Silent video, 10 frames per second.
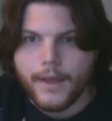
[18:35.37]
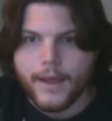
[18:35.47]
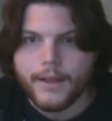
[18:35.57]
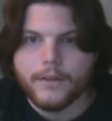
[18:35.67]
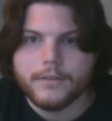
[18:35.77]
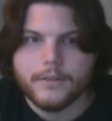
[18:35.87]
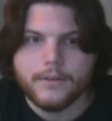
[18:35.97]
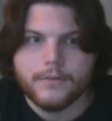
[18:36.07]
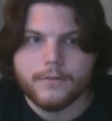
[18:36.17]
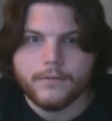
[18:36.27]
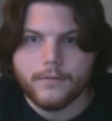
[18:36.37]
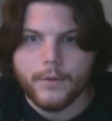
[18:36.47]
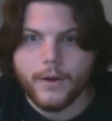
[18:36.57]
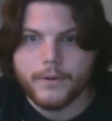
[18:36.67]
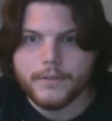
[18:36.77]
And also,
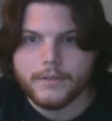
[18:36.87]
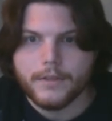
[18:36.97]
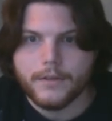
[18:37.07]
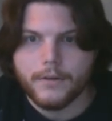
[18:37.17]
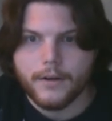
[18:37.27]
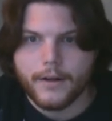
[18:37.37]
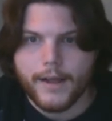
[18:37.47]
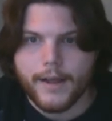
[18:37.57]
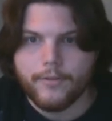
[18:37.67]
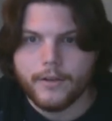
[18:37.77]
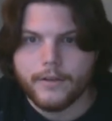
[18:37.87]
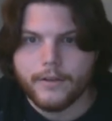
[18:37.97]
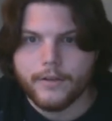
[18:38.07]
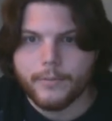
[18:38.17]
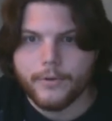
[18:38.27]
we always are going to have London
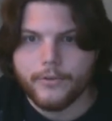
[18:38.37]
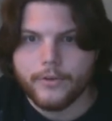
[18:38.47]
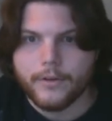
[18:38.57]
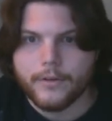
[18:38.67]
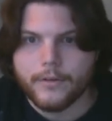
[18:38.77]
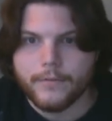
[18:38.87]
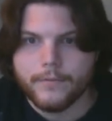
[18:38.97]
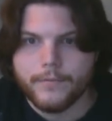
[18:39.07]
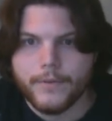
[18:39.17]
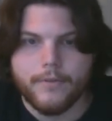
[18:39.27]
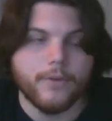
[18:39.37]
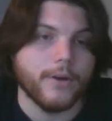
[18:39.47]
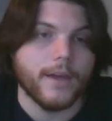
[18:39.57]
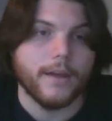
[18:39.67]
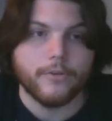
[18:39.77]
dispersion, even though I
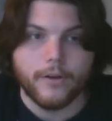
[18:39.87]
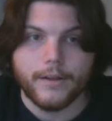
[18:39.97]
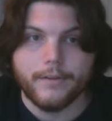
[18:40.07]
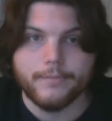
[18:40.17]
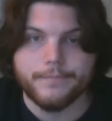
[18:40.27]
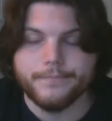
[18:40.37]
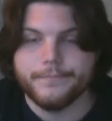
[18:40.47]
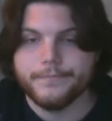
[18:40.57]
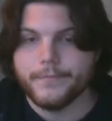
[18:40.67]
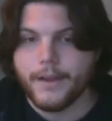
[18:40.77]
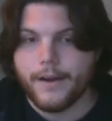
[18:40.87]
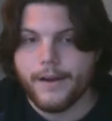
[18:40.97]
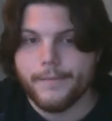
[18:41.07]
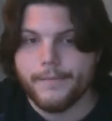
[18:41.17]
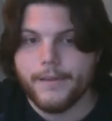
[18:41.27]
can't draw now.
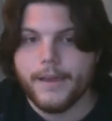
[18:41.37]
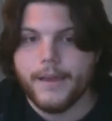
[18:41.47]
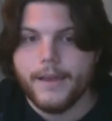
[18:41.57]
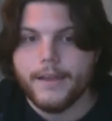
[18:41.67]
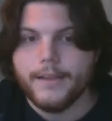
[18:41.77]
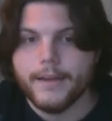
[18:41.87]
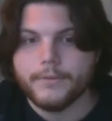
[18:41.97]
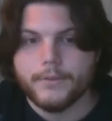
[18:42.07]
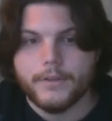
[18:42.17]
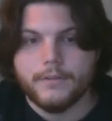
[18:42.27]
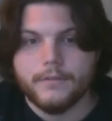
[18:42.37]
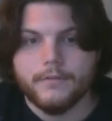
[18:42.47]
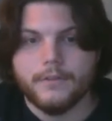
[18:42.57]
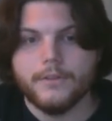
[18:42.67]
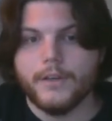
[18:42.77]
Alright, next one.
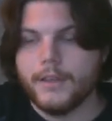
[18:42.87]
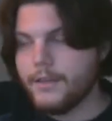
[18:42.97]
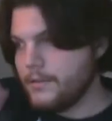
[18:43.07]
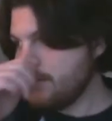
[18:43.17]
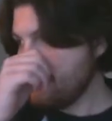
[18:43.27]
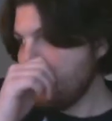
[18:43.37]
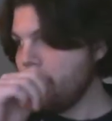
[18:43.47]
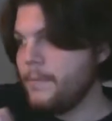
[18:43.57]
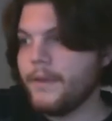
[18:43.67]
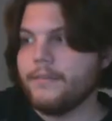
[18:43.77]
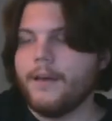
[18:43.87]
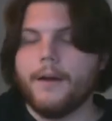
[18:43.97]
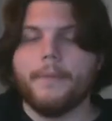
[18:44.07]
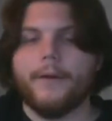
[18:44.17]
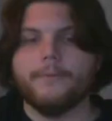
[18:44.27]
Let's look at this next
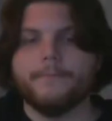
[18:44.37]
compound.